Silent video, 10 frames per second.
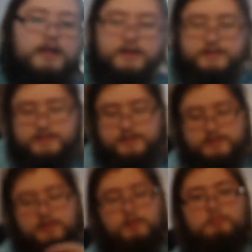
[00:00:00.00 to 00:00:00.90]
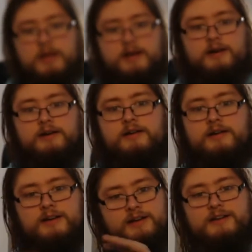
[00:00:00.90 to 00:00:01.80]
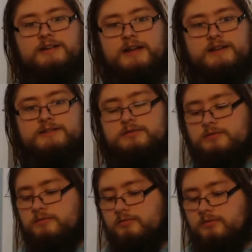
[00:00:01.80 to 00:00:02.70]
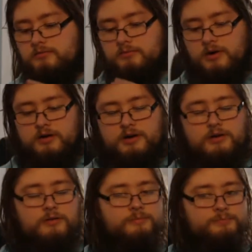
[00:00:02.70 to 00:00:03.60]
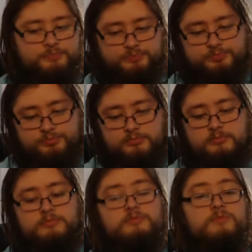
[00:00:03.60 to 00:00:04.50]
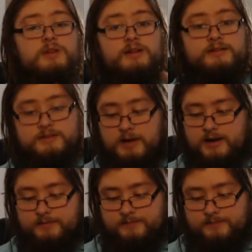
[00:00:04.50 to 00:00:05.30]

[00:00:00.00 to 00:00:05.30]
You can see there's a little beta next to Mario, the beta.